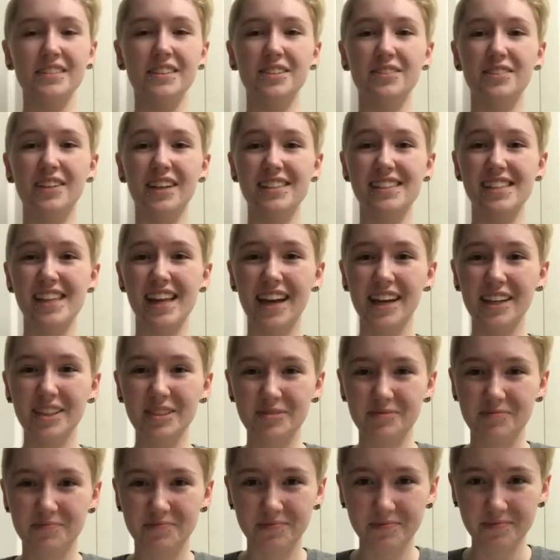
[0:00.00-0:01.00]
who does
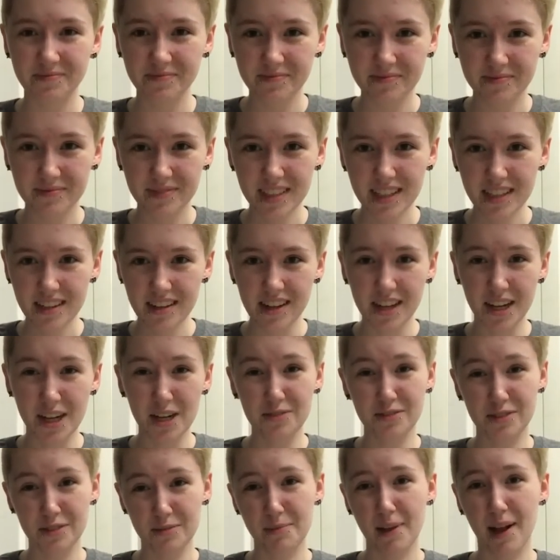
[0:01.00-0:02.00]

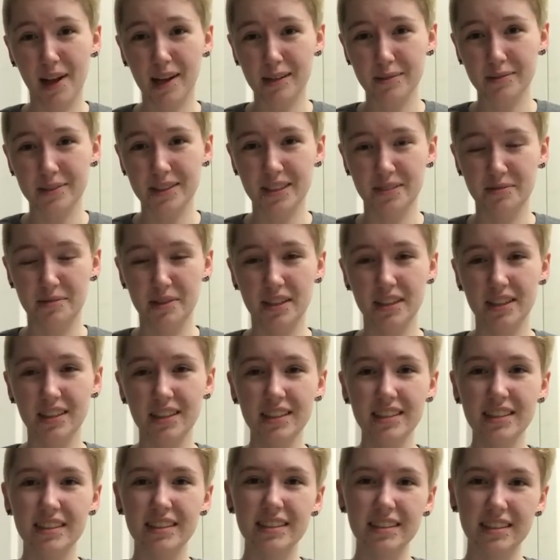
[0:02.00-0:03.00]
that, from Malcolm in the
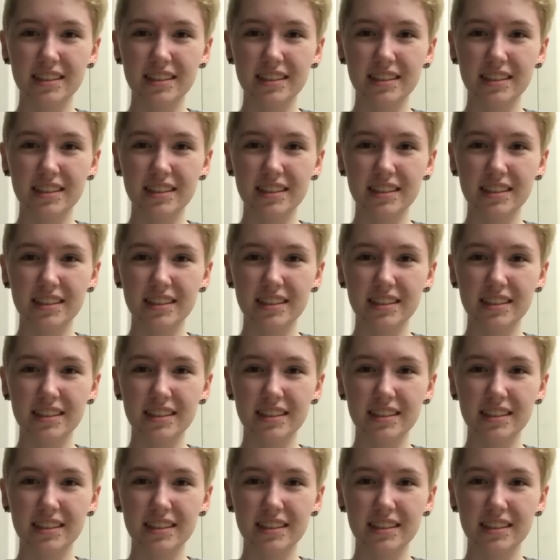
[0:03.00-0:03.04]
Middle.